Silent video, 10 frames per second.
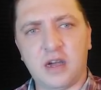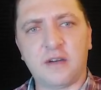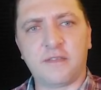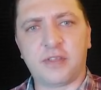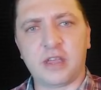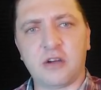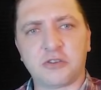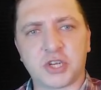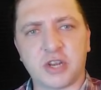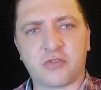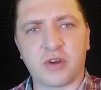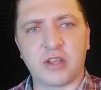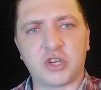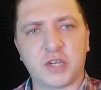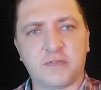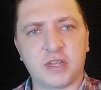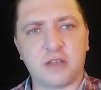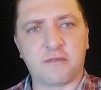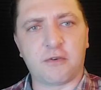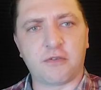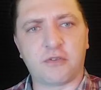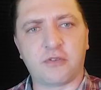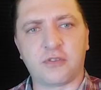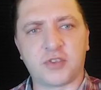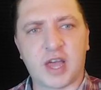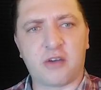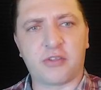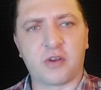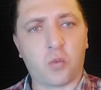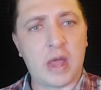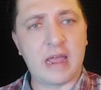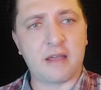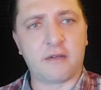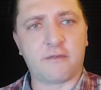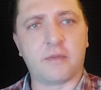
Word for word: of the ocean entry is shifting further to the south and away